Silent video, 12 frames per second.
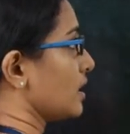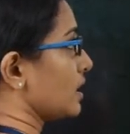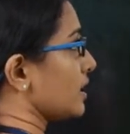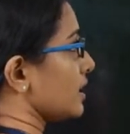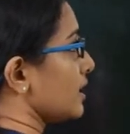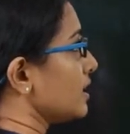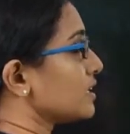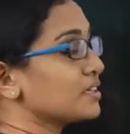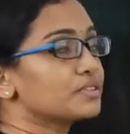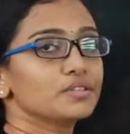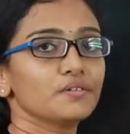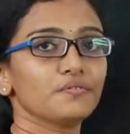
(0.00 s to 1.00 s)
Here
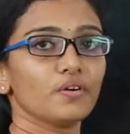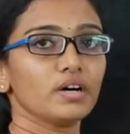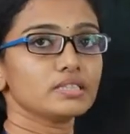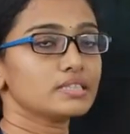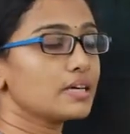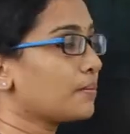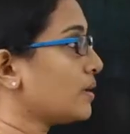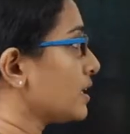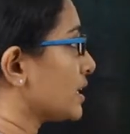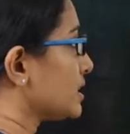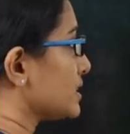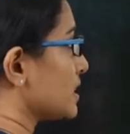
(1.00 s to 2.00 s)
the first number
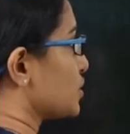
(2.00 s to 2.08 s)
is